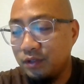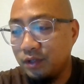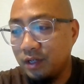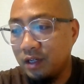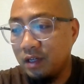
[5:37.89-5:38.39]

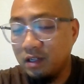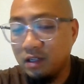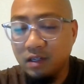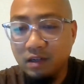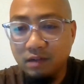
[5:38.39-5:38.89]
So I
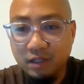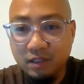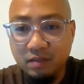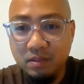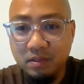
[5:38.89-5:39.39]
kind of have like
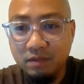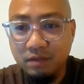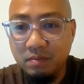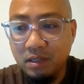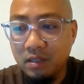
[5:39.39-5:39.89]
some
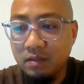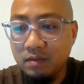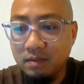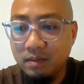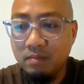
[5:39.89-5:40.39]
stuff in
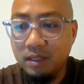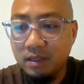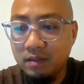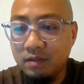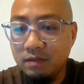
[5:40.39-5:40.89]
mind about
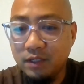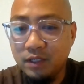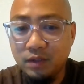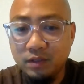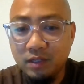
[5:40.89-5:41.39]
making some
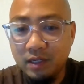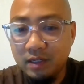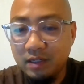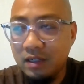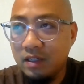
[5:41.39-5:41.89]
videos. Like